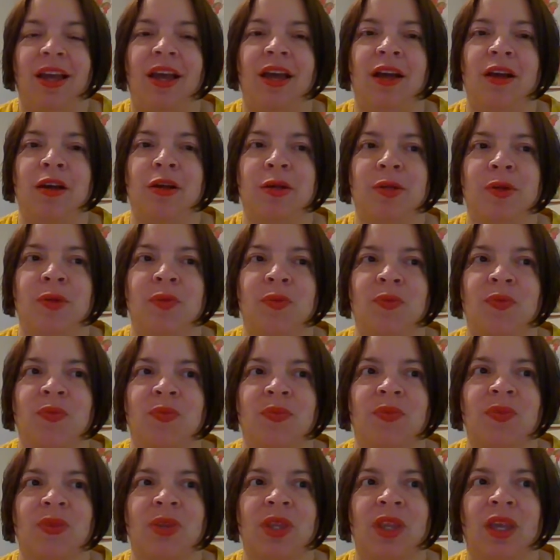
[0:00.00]

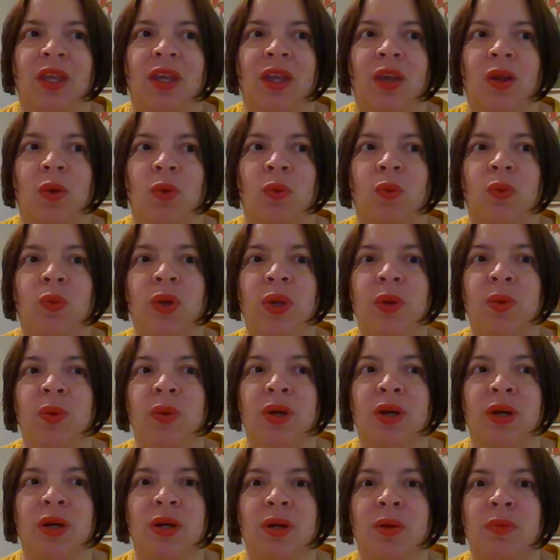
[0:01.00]
Um, we
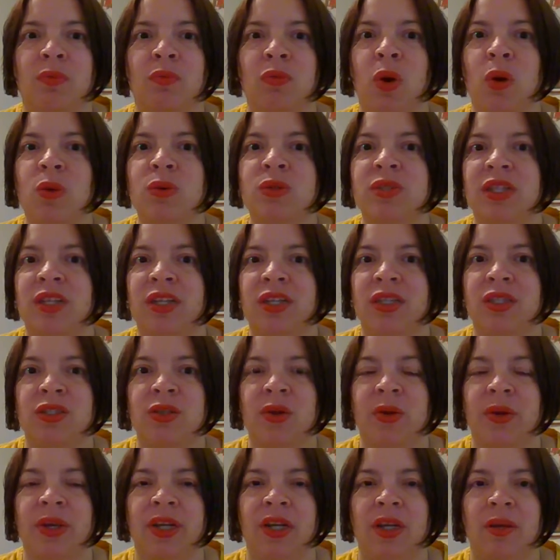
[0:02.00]
were mostly
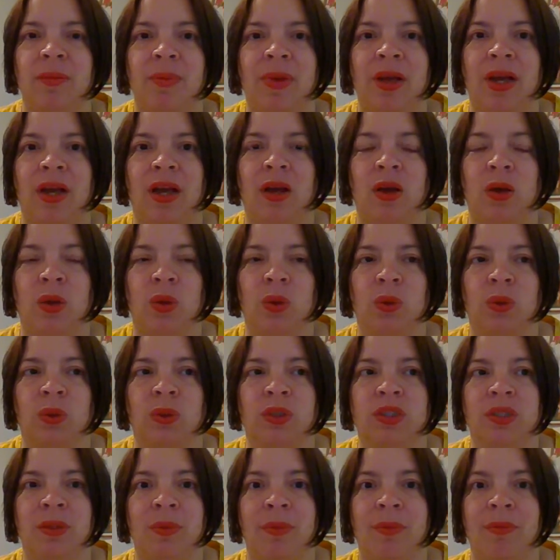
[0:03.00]
talking
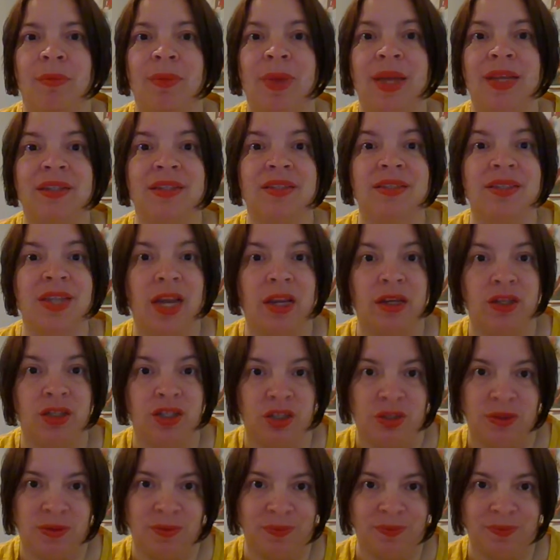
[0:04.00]
about
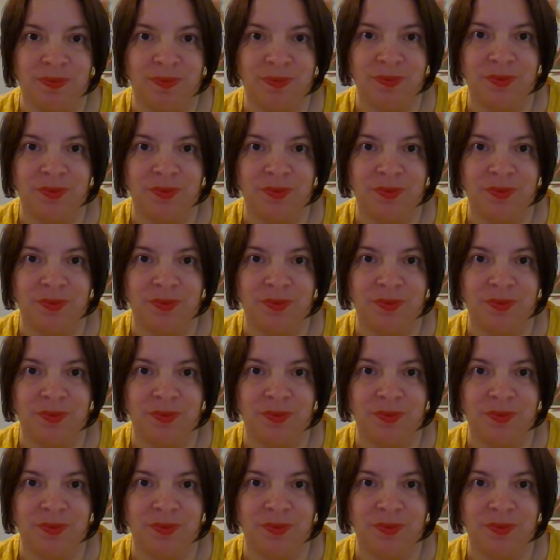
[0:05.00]
meditation.